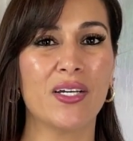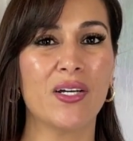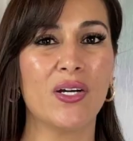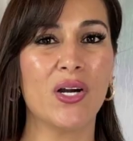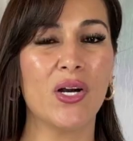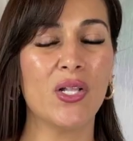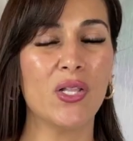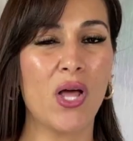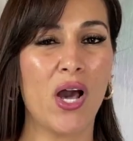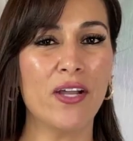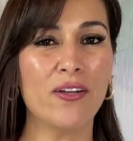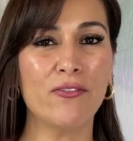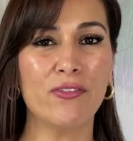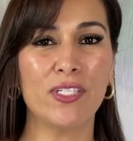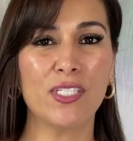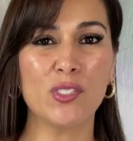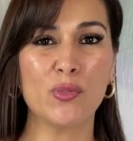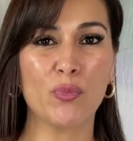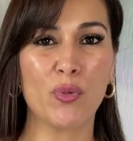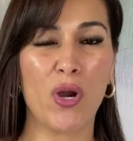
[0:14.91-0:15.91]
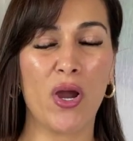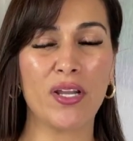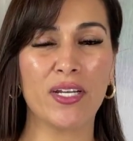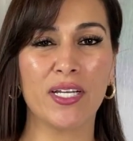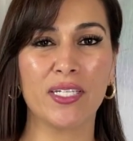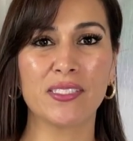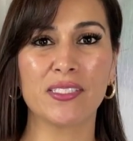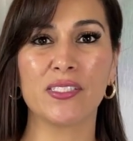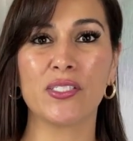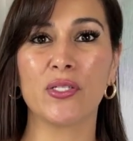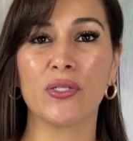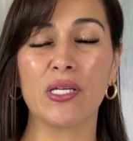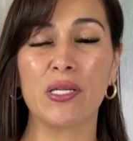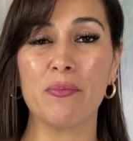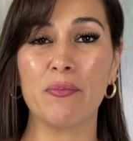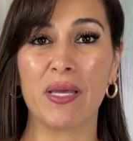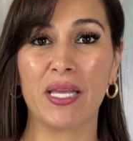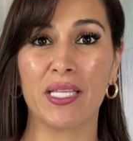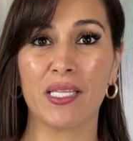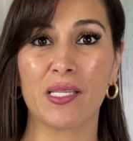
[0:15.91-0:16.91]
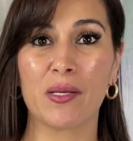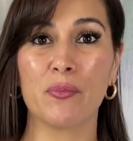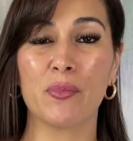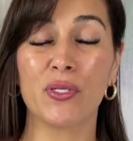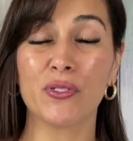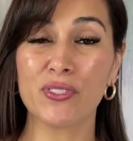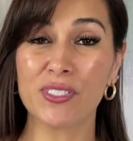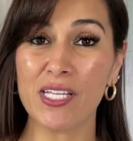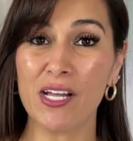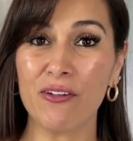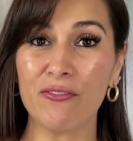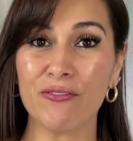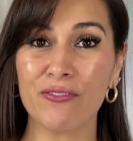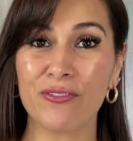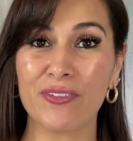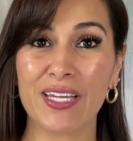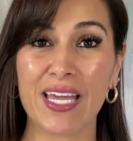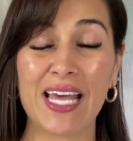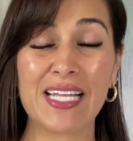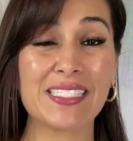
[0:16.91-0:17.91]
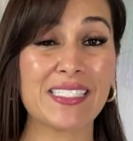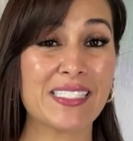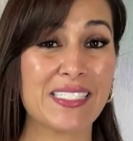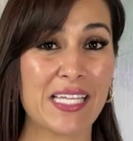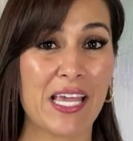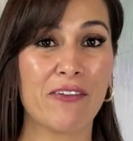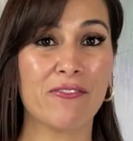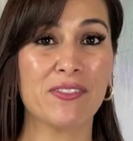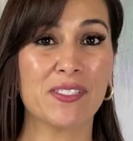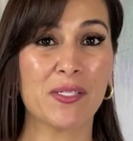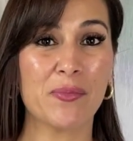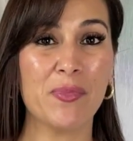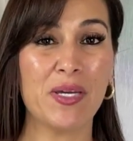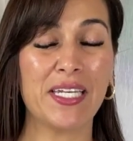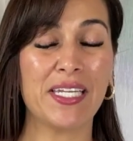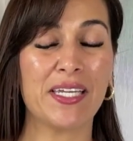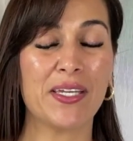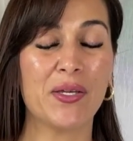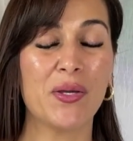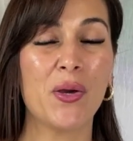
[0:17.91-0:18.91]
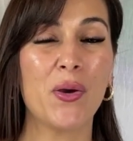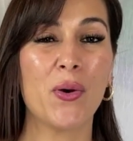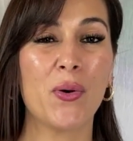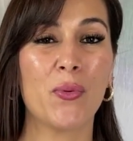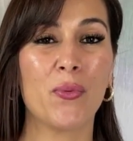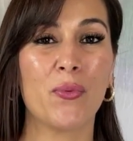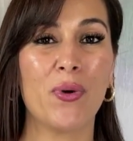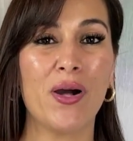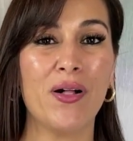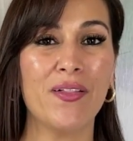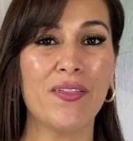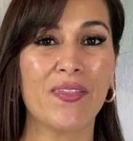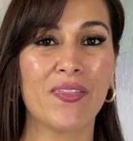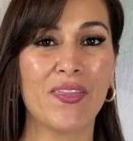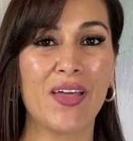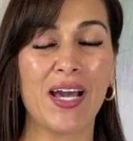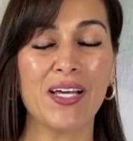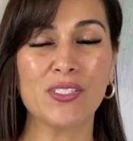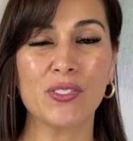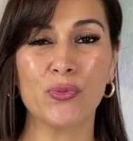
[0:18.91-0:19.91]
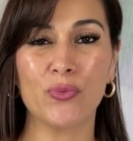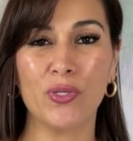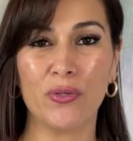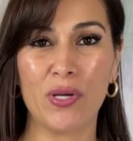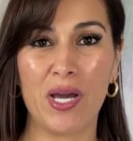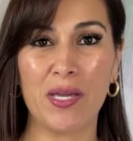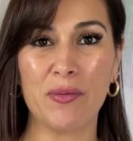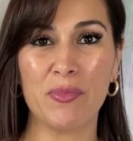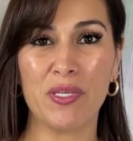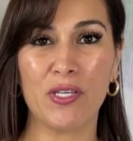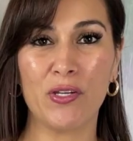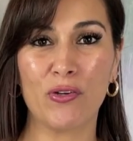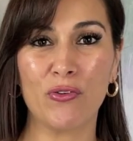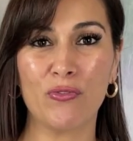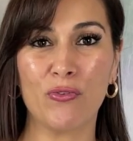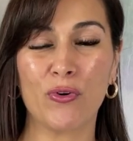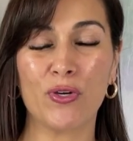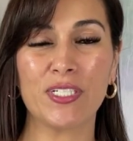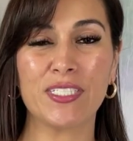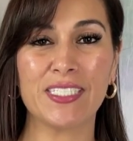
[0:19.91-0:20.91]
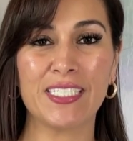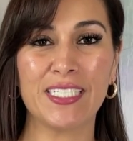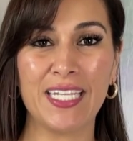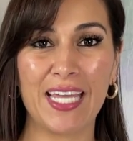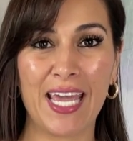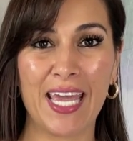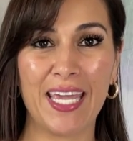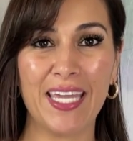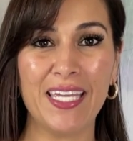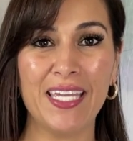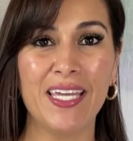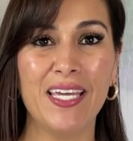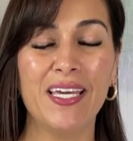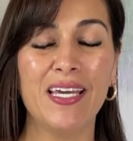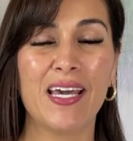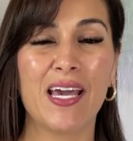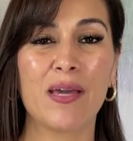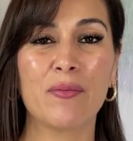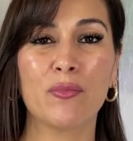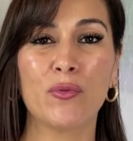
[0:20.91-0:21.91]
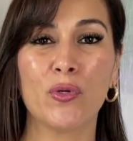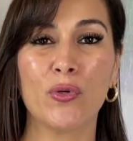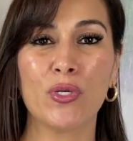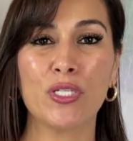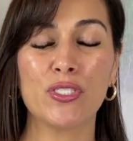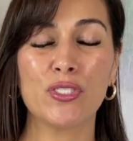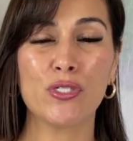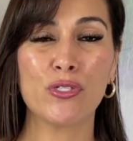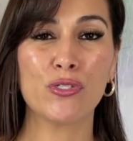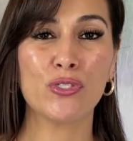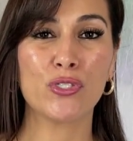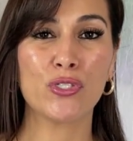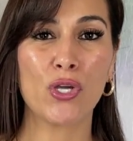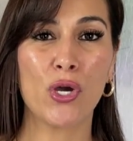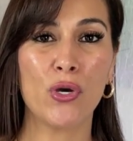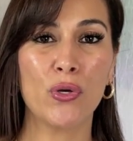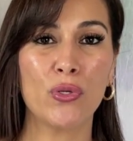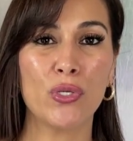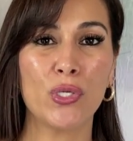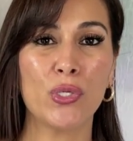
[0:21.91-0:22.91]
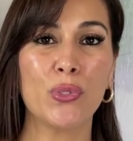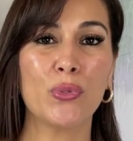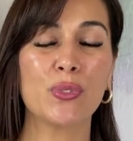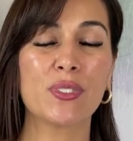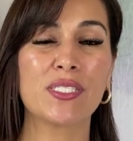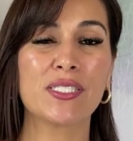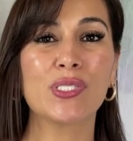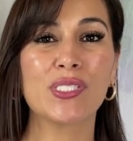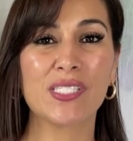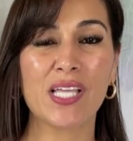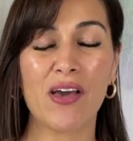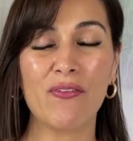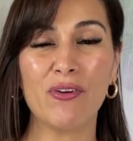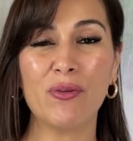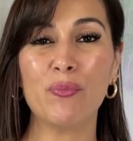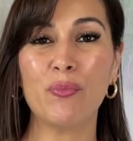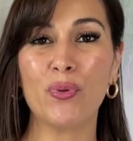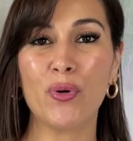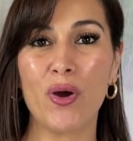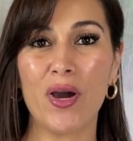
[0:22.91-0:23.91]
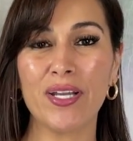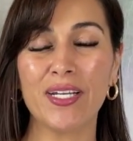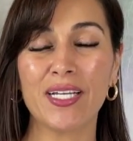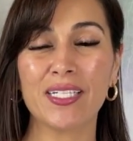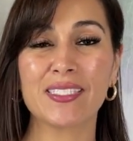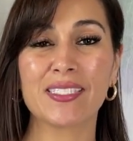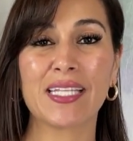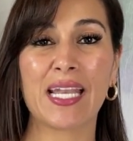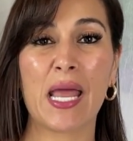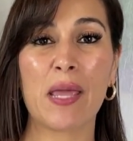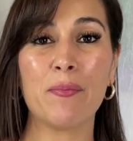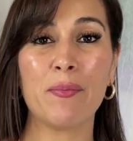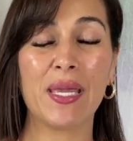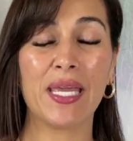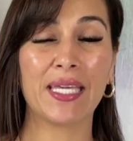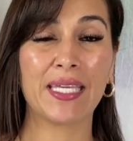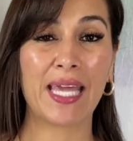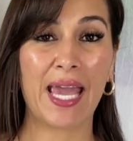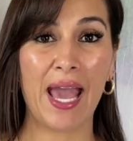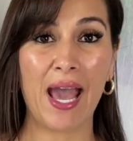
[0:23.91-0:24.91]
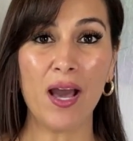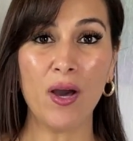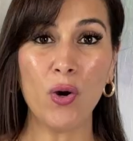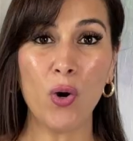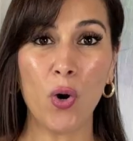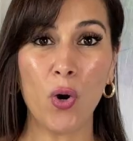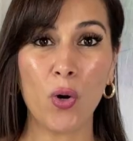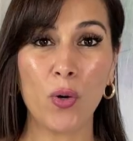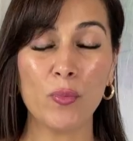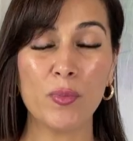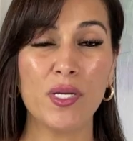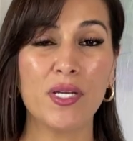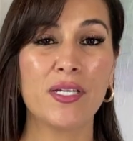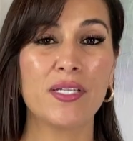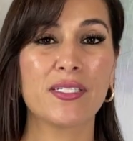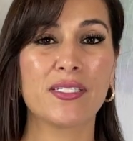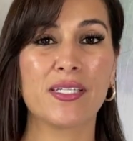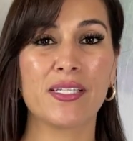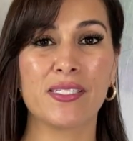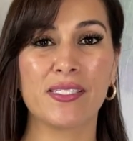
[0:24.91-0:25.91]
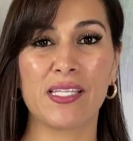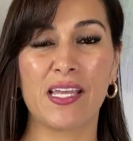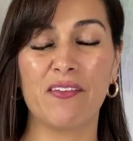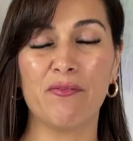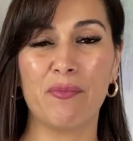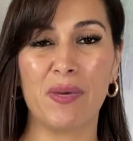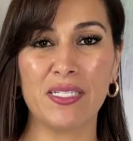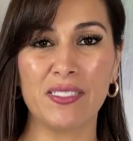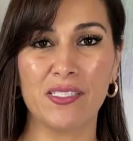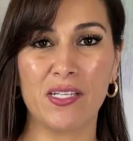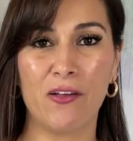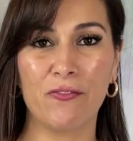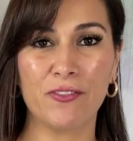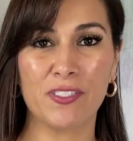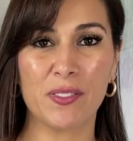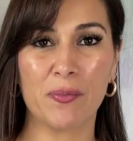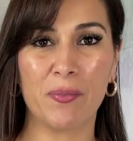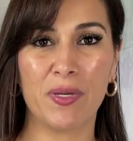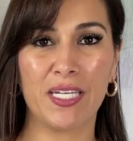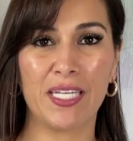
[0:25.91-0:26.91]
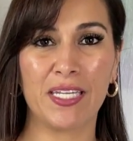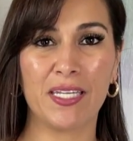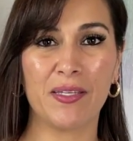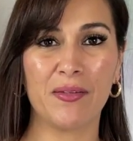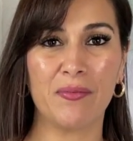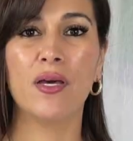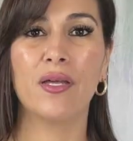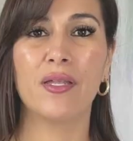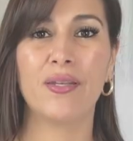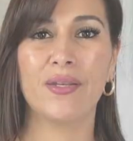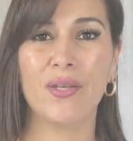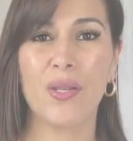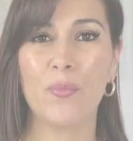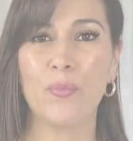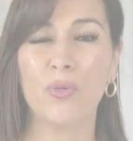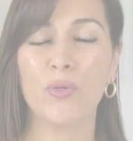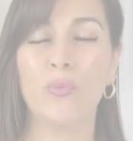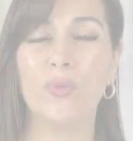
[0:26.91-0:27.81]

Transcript: a lot of these products, you can make them yourself and save some money? Well, that's what I'm here for today. I'm going to show you 7 products that I make at home to save myself some money. Number